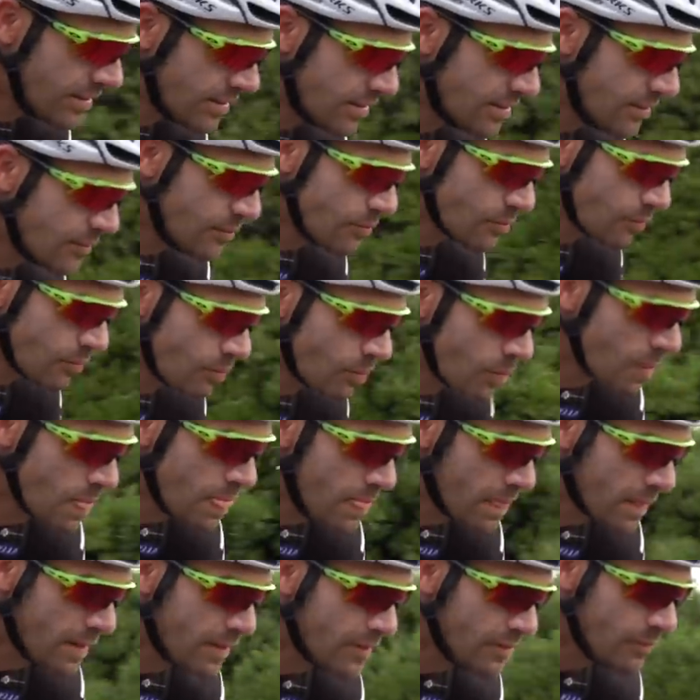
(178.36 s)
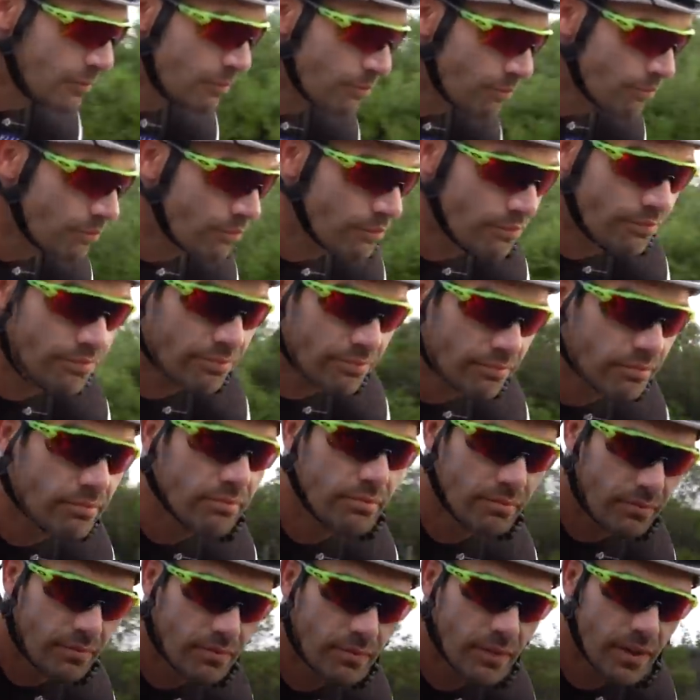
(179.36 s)
on power and
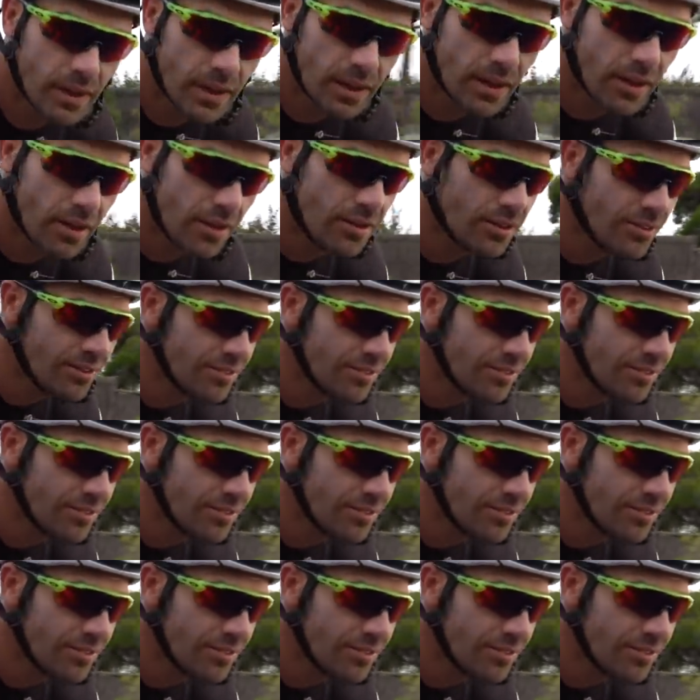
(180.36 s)
is a similar